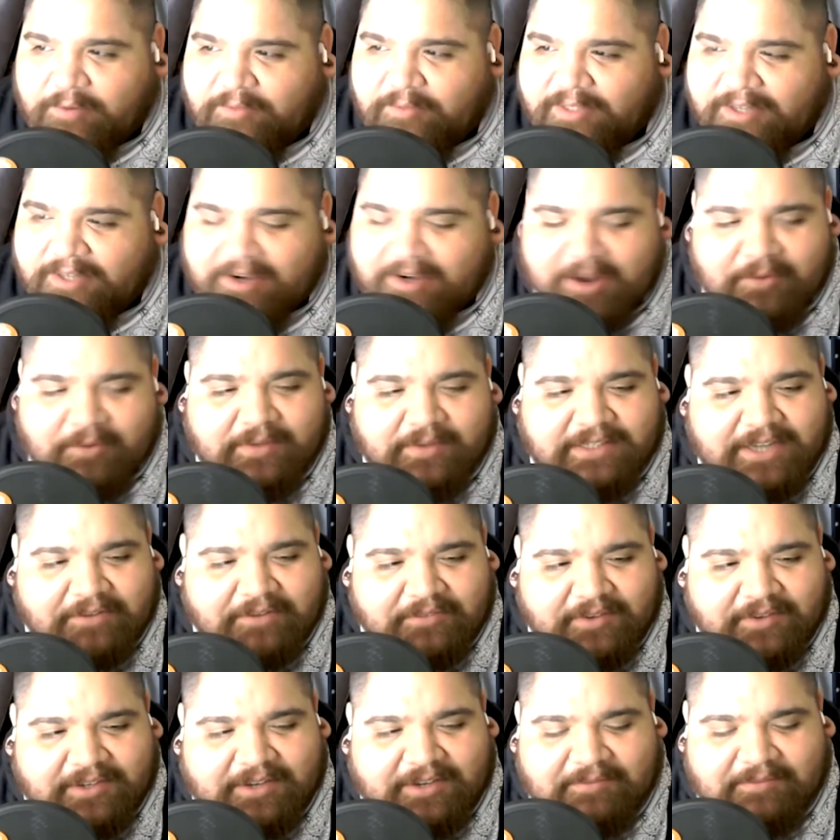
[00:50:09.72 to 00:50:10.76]
I would
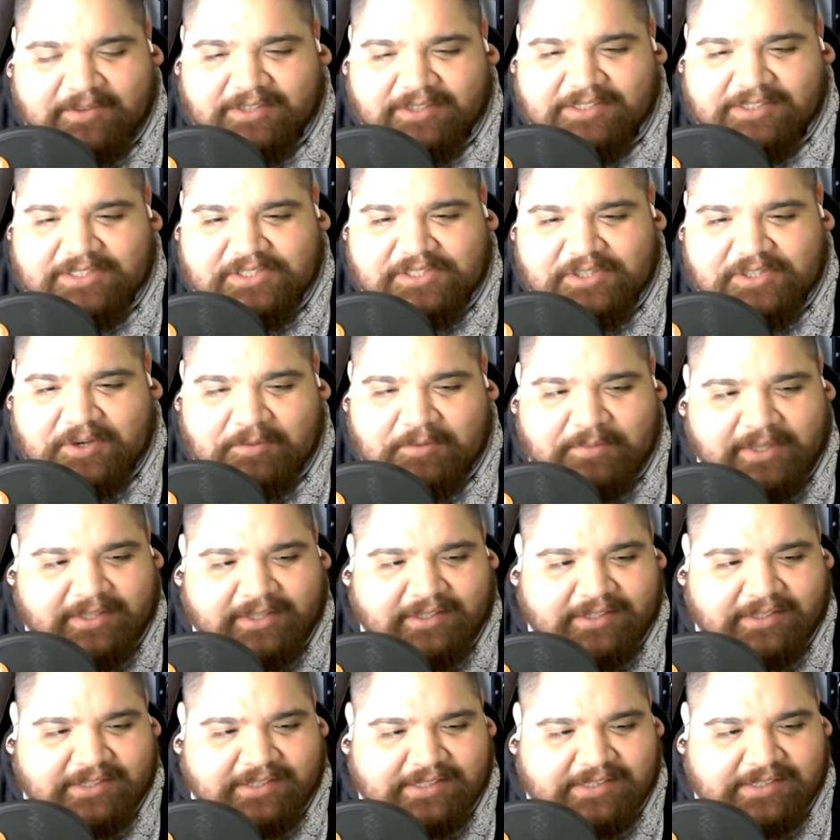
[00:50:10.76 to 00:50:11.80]
never come on his show
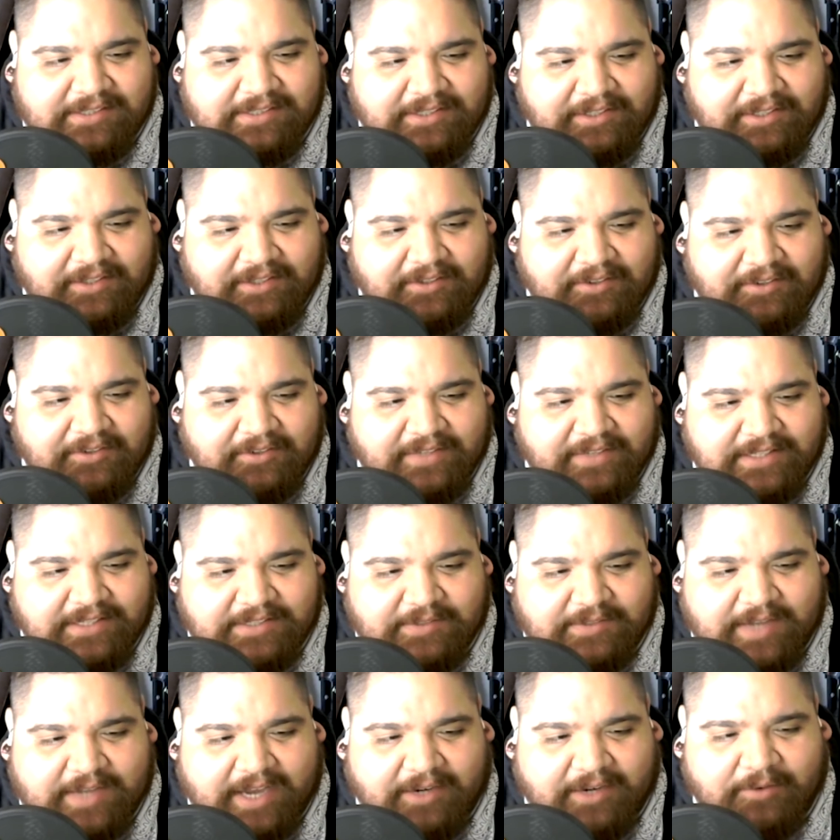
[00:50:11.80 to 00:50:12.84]
because it's
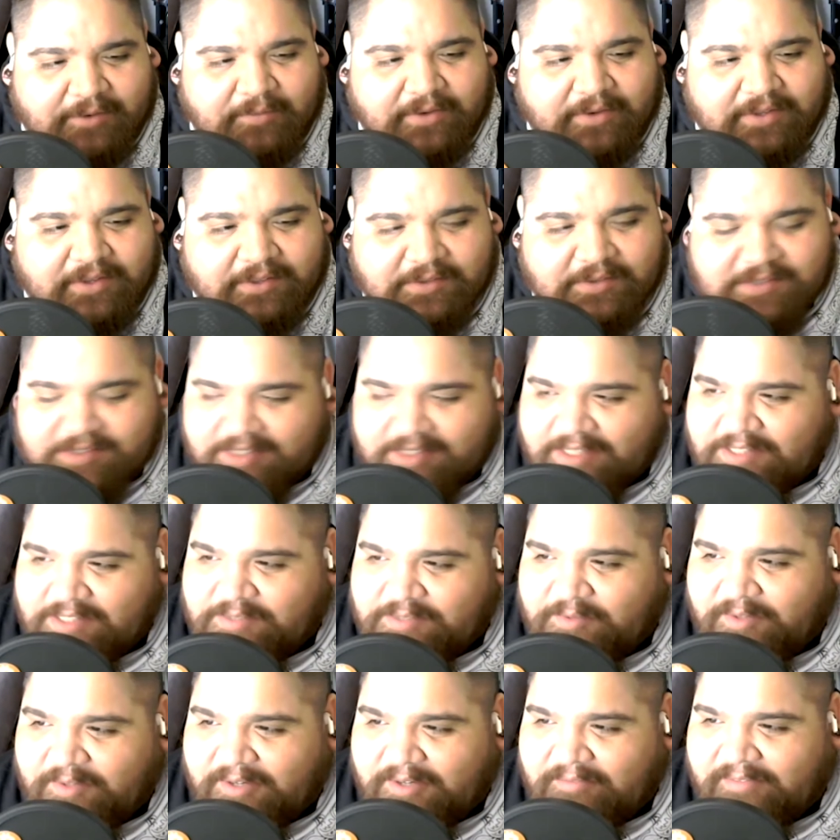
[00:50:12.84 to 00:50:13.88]
kind of one of those things
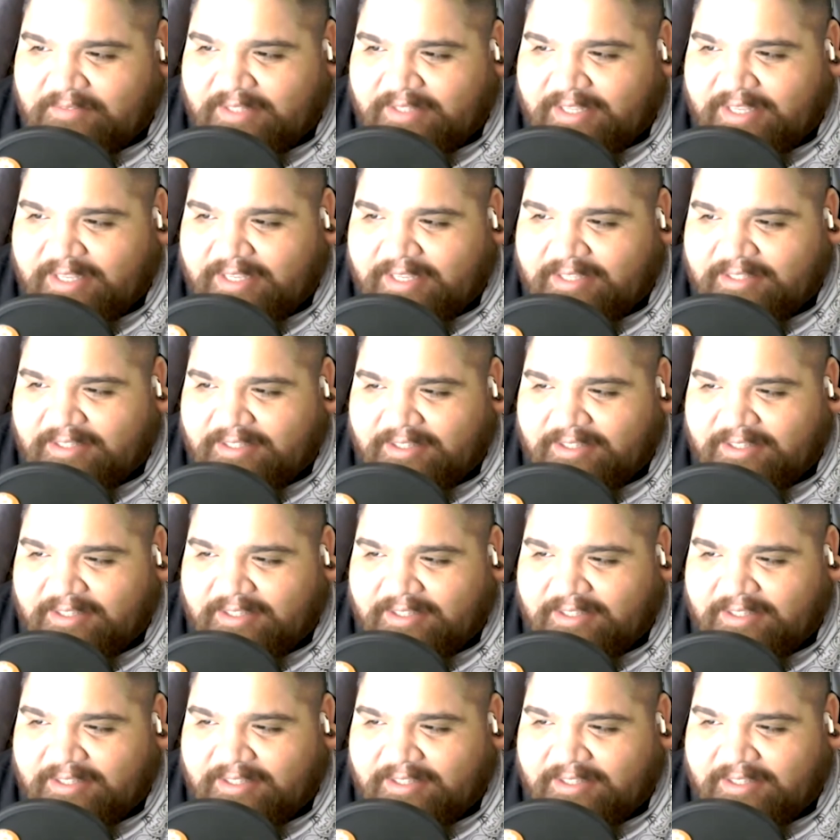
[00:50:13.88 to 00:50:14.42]
where I'm like,